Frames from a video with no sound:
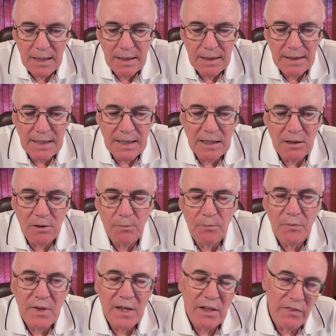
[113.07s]
Now,
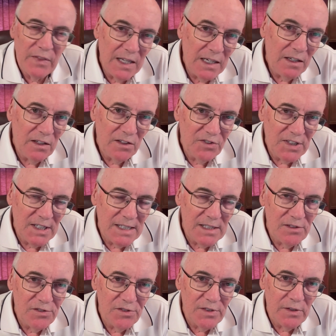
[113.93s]
it then
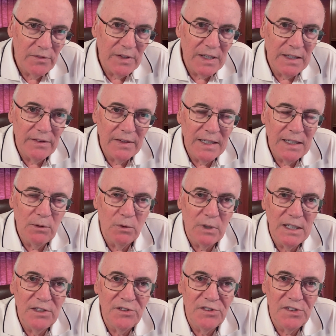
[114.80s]
says that they
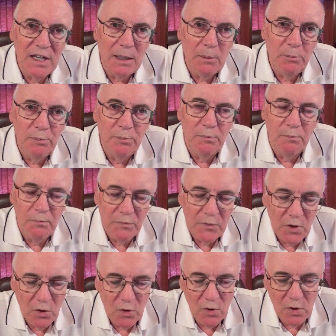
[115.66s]
raise up,
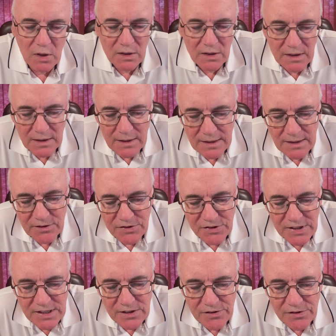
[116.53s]
or it
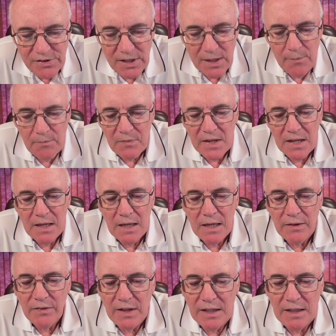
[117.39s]
says
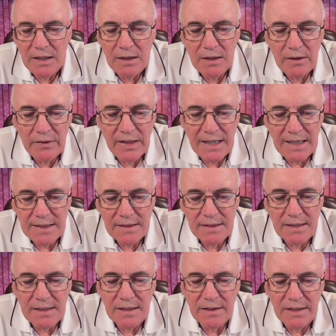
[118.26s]

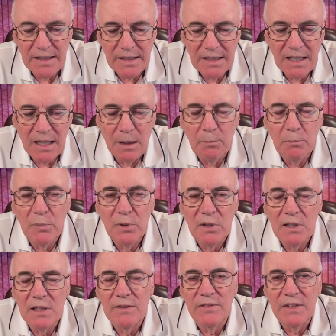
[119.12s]
that the number
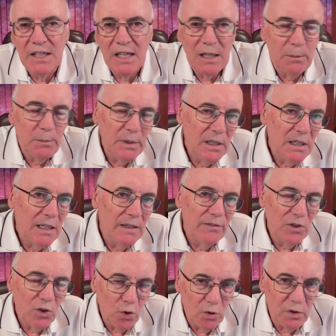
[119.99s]
of the army of
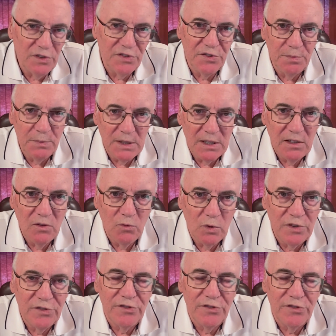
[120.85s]
the horsemen was